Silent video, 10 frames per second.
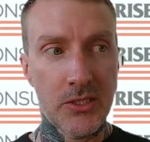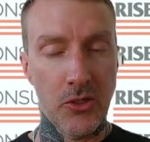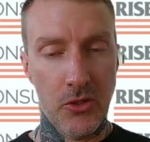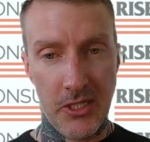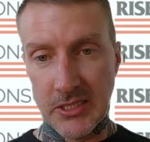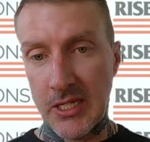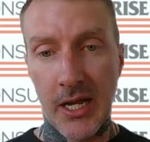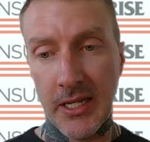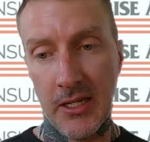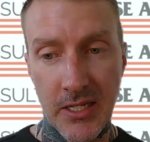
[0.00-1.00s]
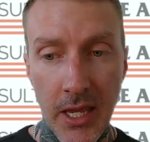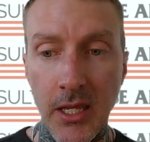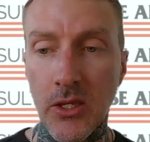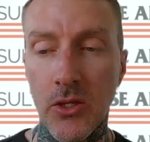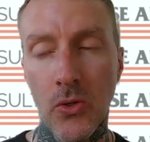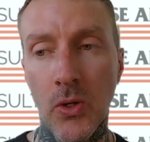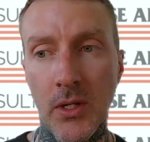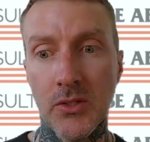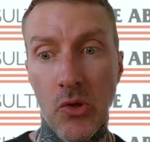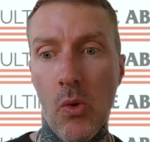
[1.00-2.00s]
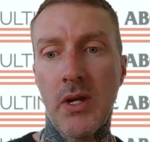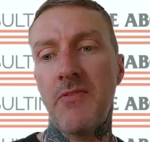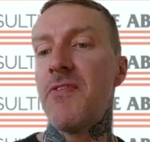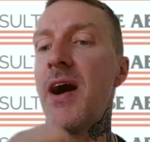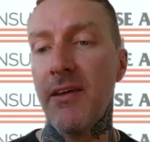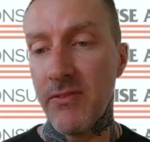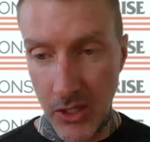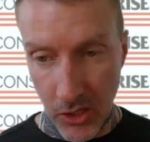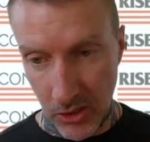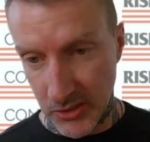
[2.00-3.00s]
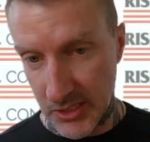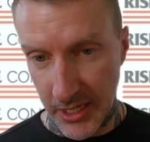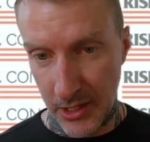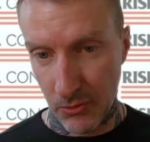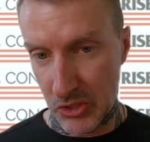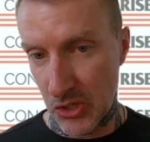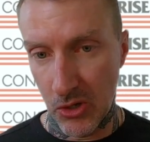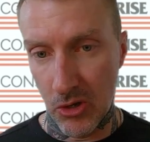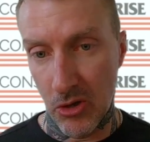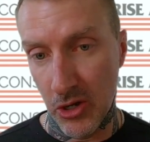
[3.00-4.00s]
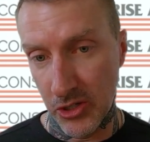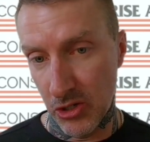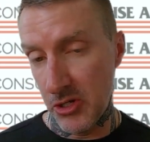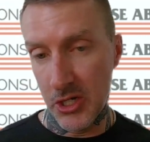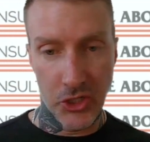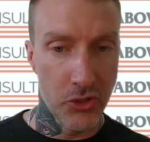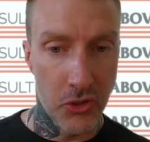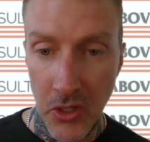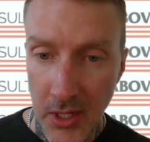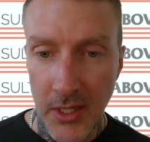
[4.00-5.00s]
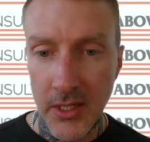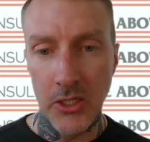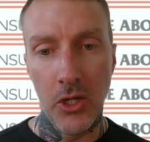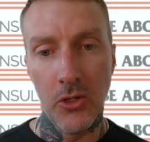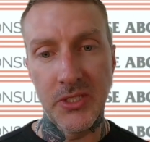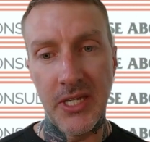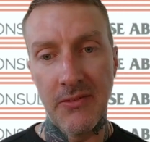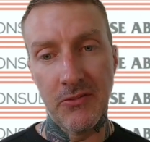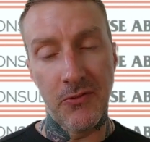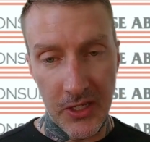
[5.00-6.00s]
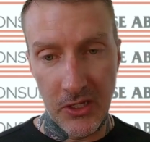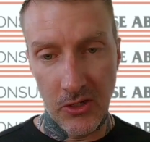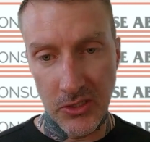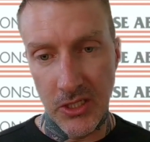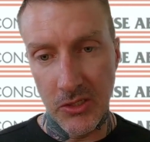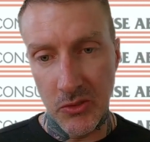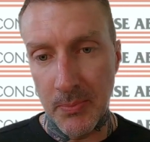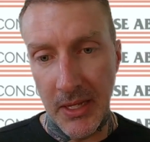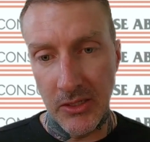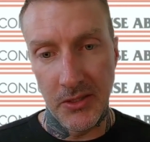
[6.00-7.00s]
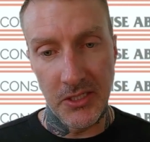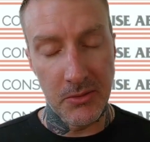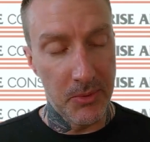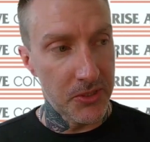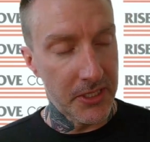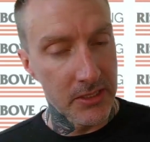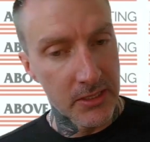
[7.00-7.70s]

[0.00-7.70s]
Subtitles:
so that it's not going to take you 25 years to get a return on your initial, 7 figures that you spent on this building.